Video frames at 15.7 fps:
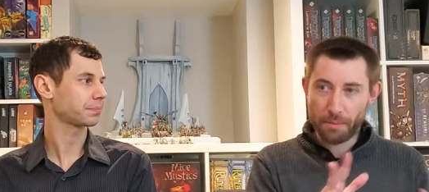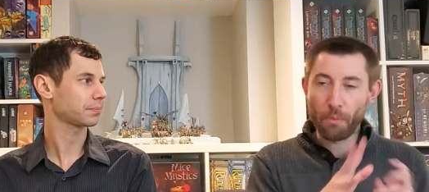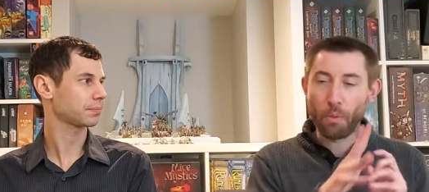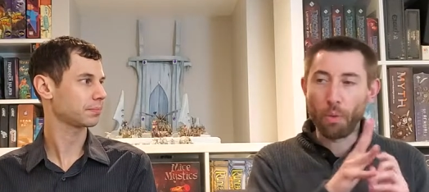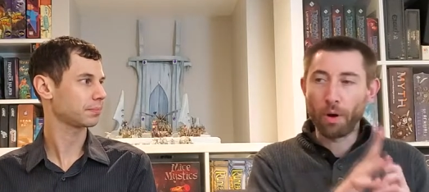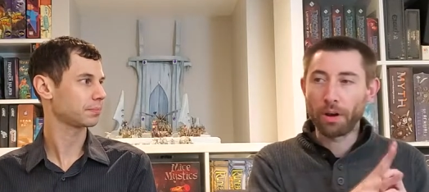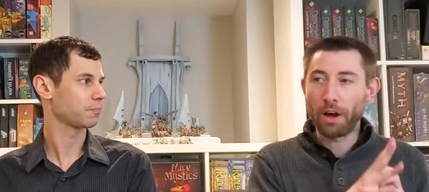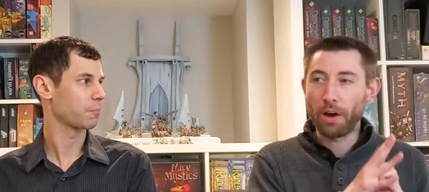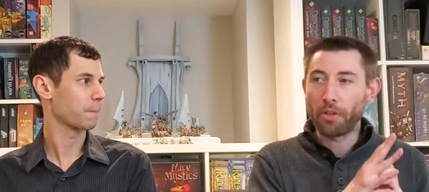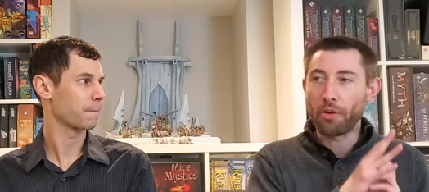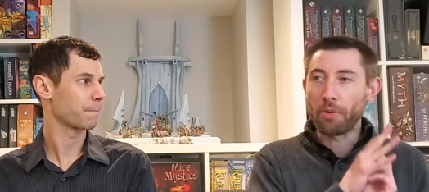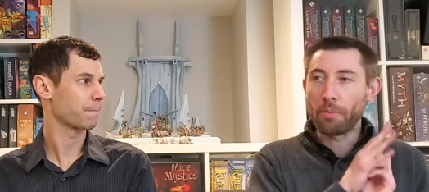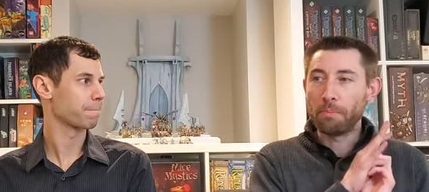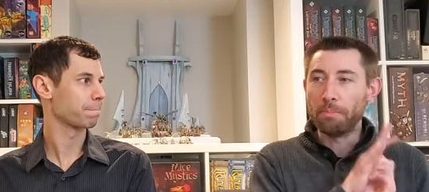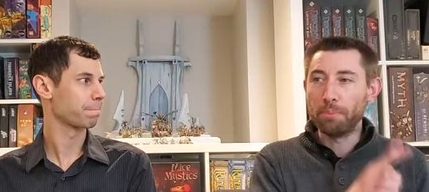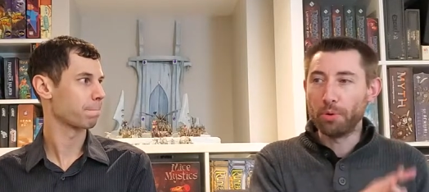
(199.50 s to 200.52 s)
Speaker 1: What
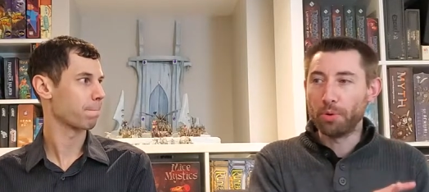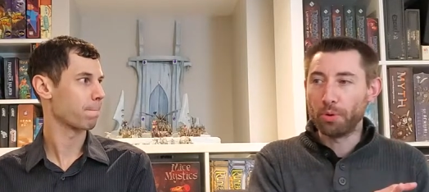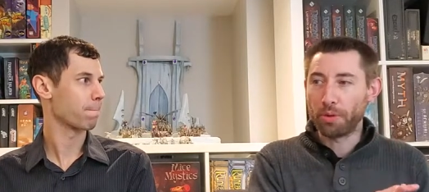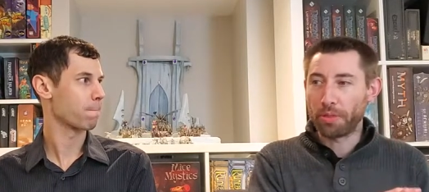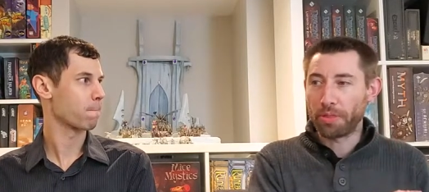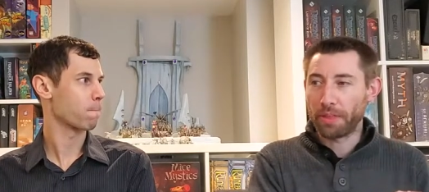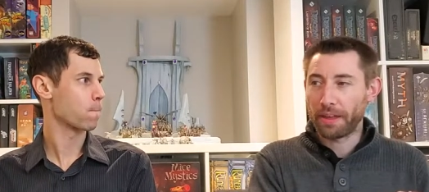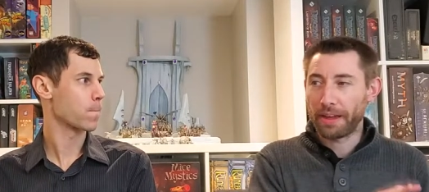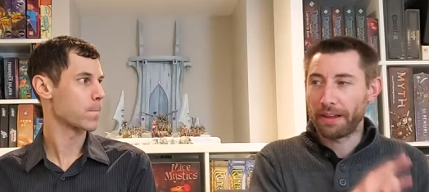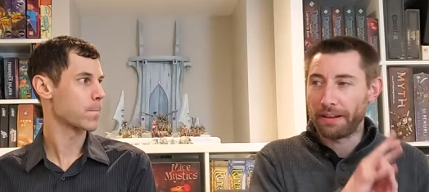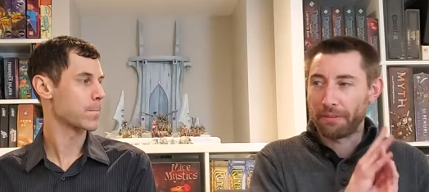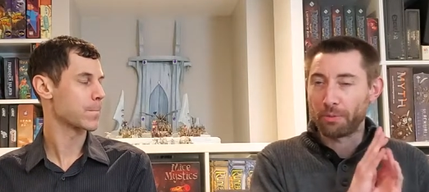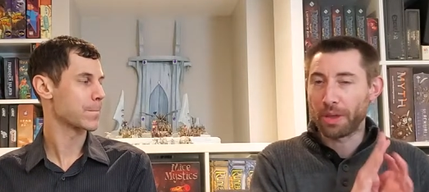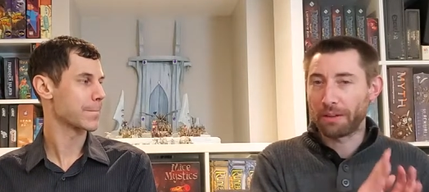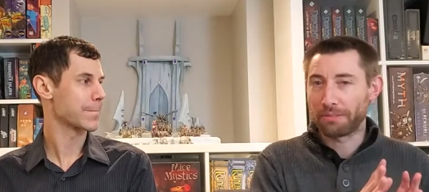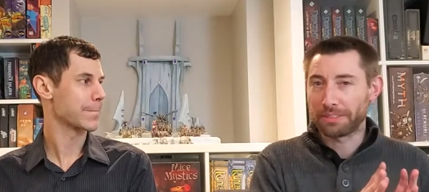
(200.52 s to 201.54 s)
other booth
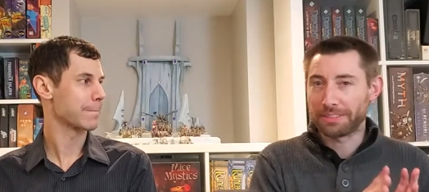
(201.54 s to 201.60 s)
have we